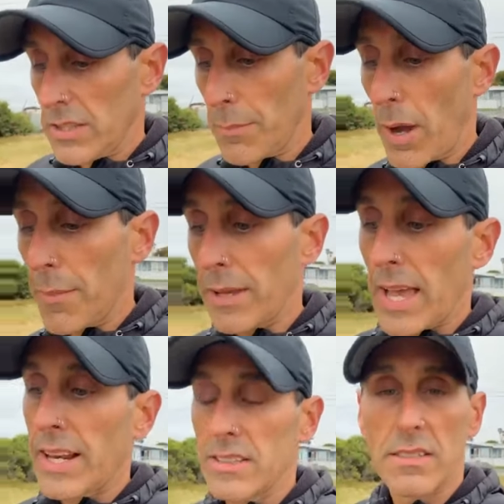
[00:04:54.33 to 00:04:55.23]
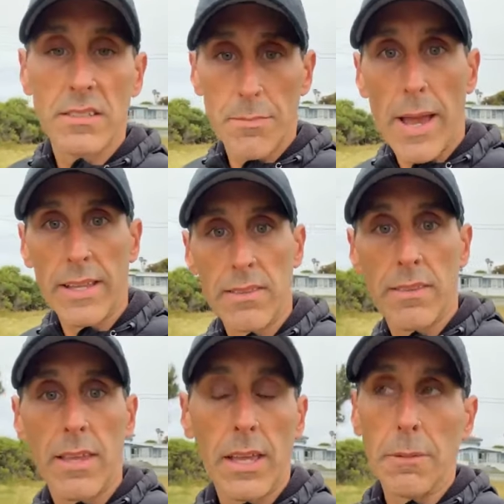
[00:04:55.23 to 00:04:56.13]
The biomechanics is the main
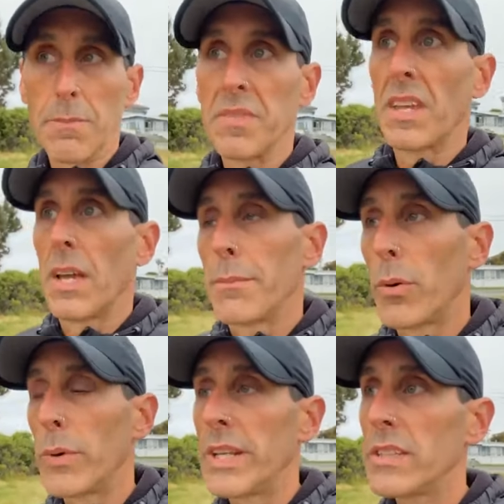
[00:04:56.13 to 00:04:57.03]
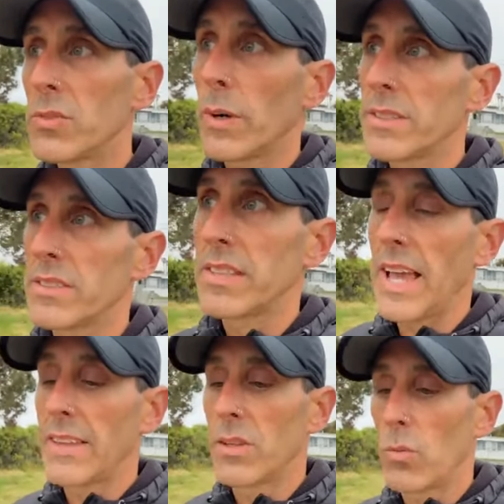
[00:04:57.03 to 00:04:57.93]
thing, but we need to
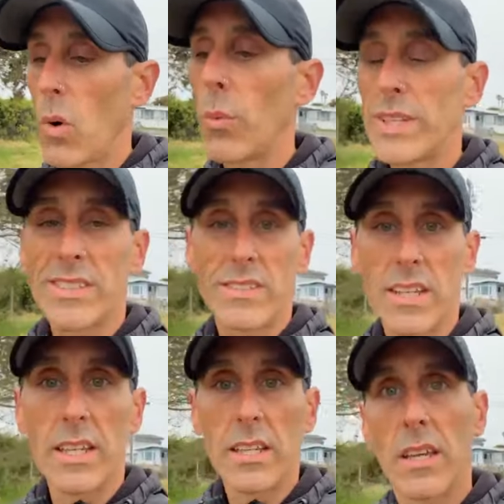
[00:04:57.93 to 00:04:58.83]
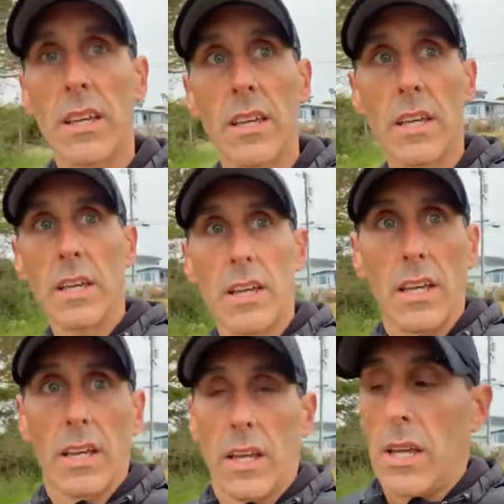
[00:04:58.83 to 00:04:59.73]
understand that what we see
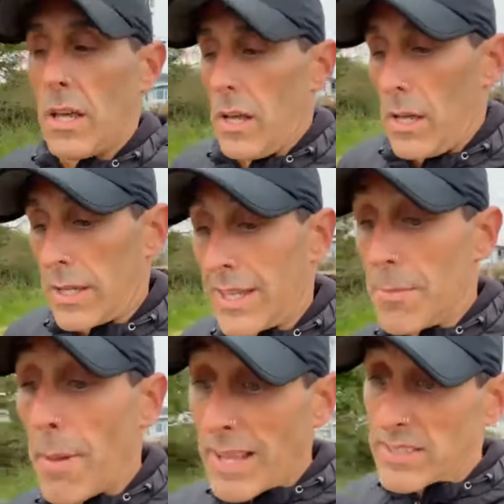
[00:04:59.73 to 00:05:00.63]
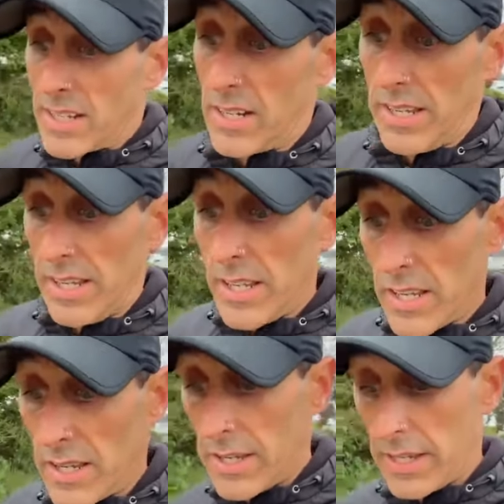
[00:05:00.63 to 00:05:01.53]
kinematically
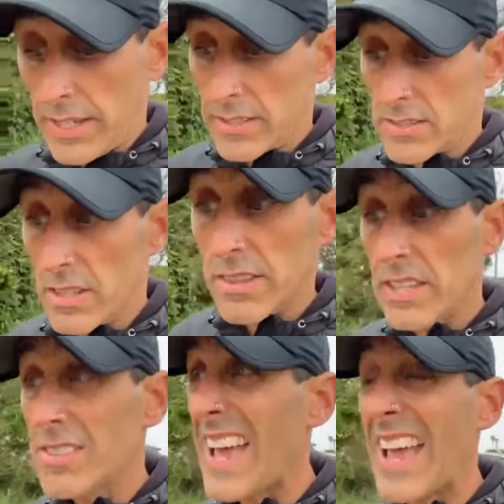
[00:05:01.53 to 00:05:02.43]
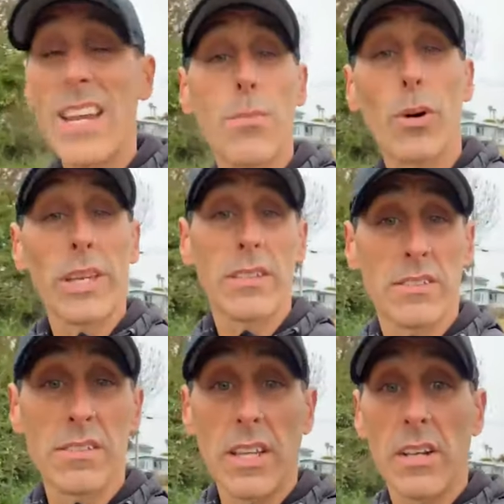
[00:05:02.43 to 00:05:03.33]
is the things that anybody can
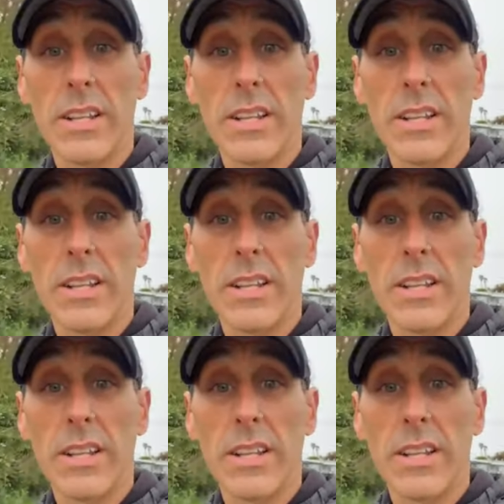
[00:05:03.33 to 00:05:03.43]
see and